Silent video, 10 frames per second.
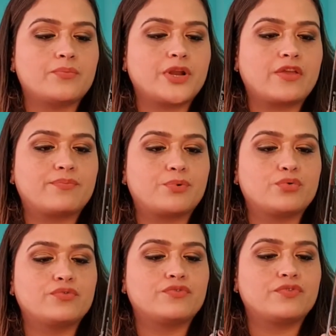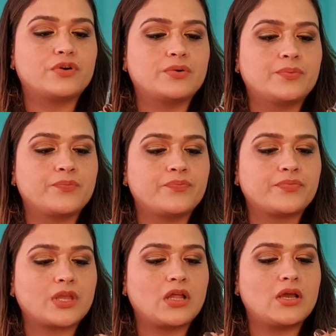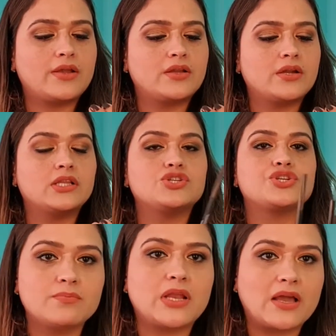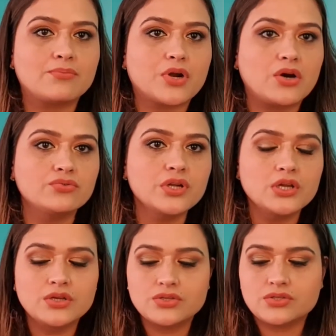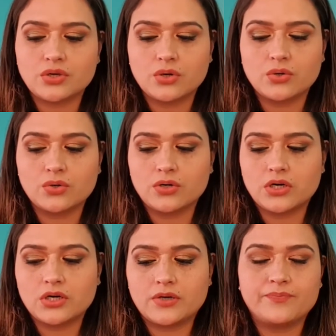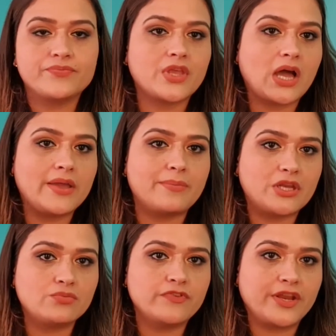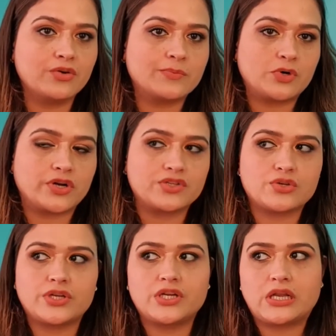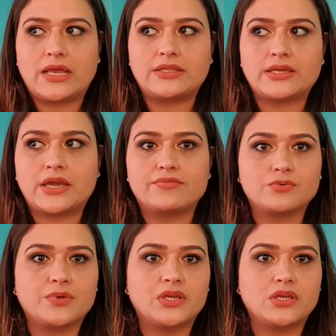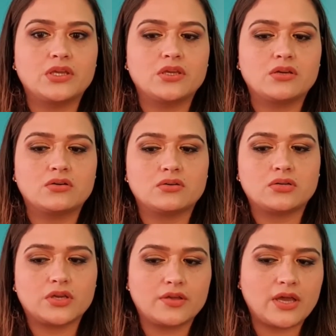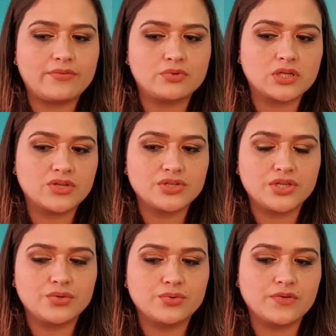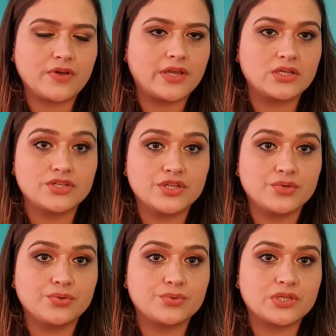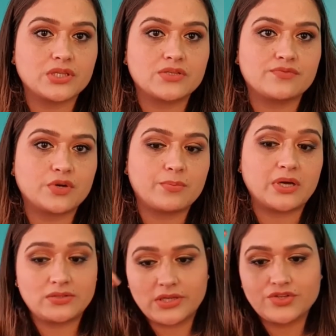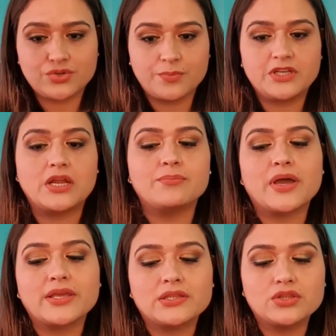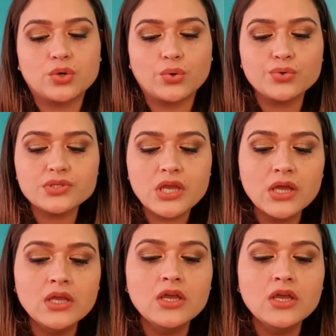Break Proof eyeliner in shade black brown. So yeah, I made very good progress on it, and I think I would be I will continue. If I continue using this for a month, I should be done by those.